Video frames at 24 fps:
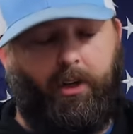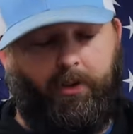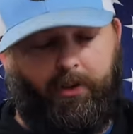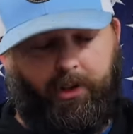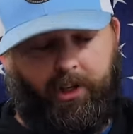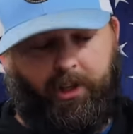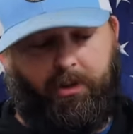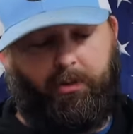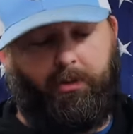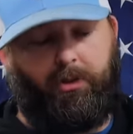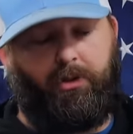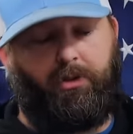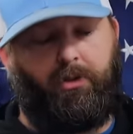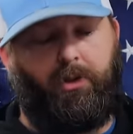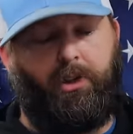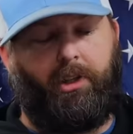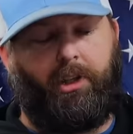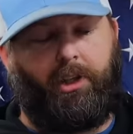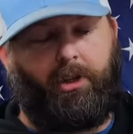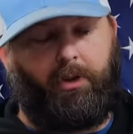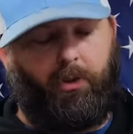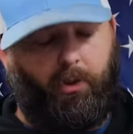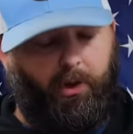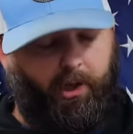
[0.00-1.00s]
This one's
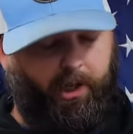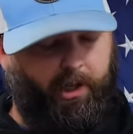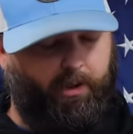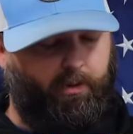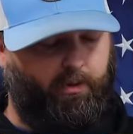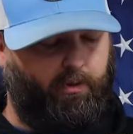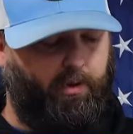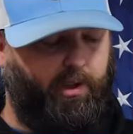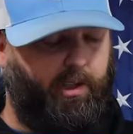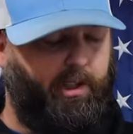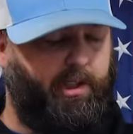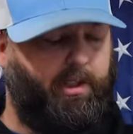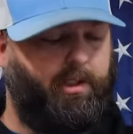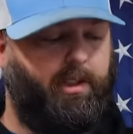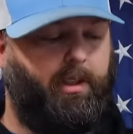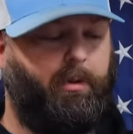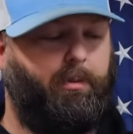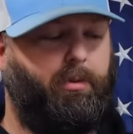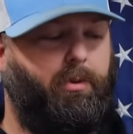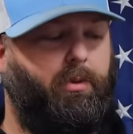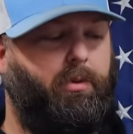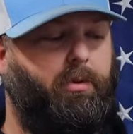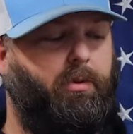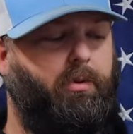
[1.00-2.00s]
really quick, really
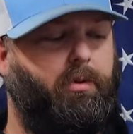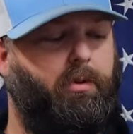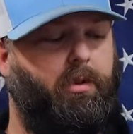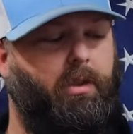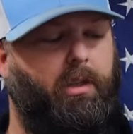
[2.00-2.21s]
simple.